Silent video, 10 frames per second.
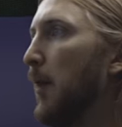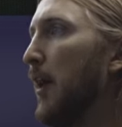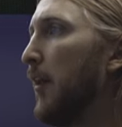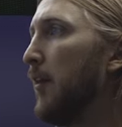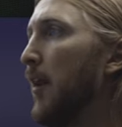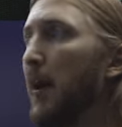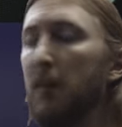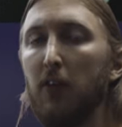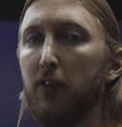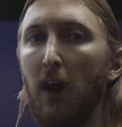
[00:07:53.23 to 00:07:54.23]
might not
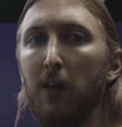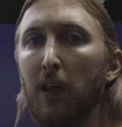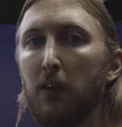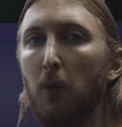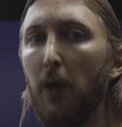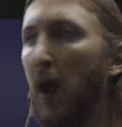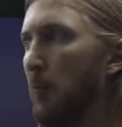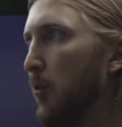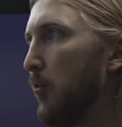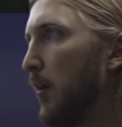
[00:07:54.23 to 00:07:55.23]
even sound like the one
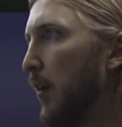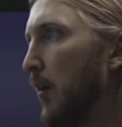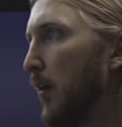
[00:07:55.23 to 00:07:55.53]
I'm using.